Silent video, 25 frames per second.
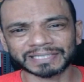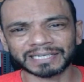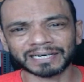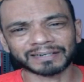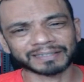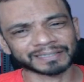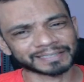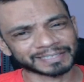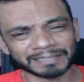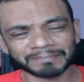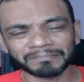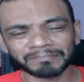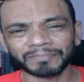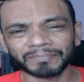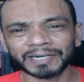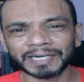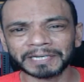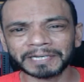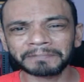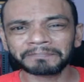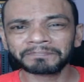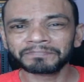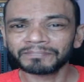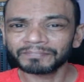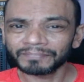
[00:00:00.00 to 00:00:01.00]
car,
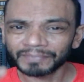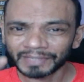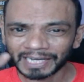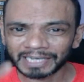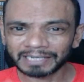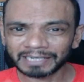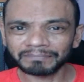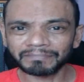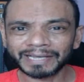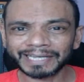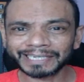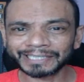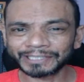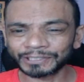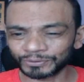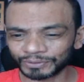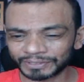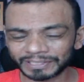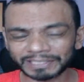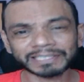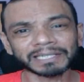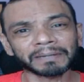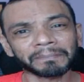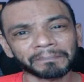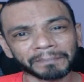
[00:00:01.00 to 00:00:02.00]
somebody, and make sure
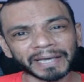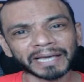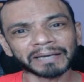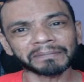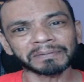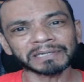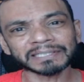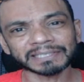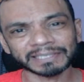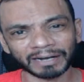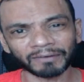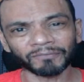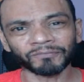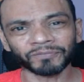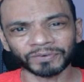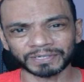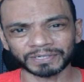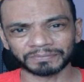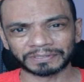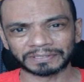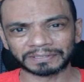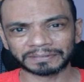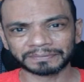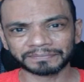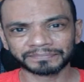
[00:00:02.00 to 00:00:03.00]
that the baby is
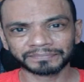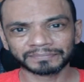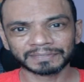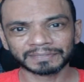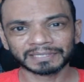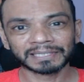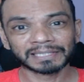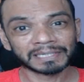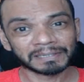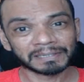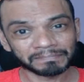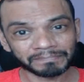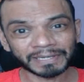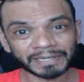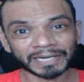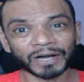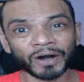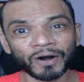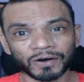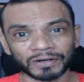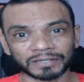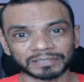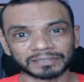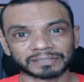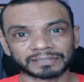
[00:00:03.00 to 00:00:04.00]
comfortable,
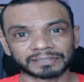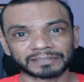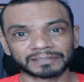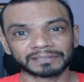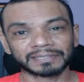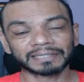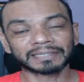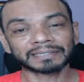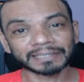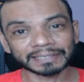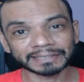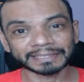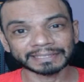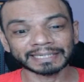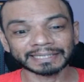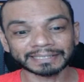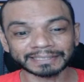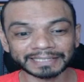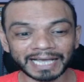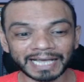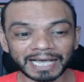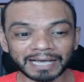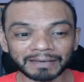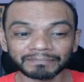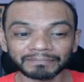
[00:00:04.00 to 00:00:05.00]
because this
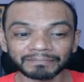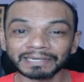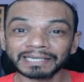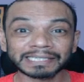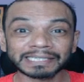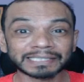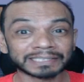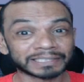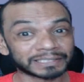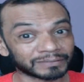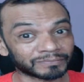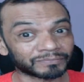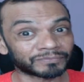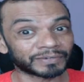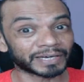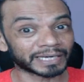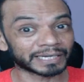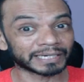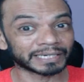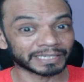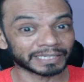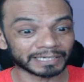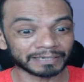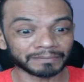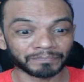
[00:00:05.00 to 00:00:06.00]
exam is
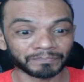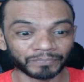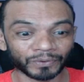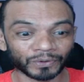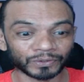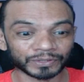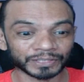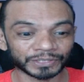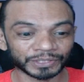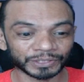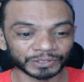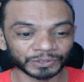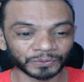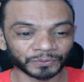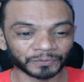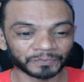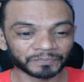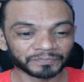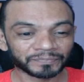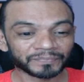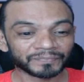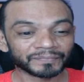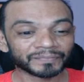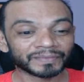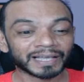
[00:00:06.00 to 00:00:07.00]
very important to
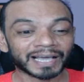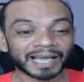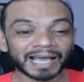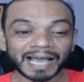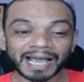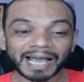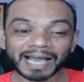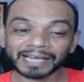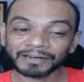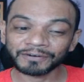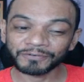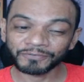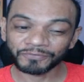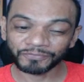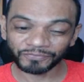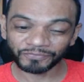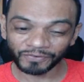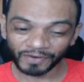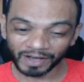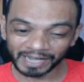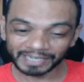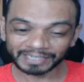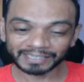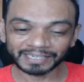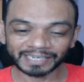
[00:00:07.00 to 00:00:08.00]
you. And
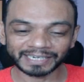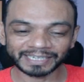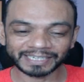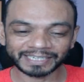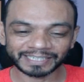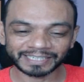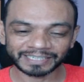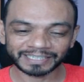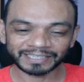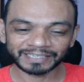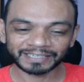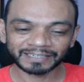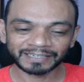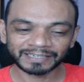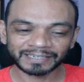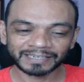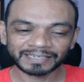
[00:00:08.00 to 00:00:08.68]
finally,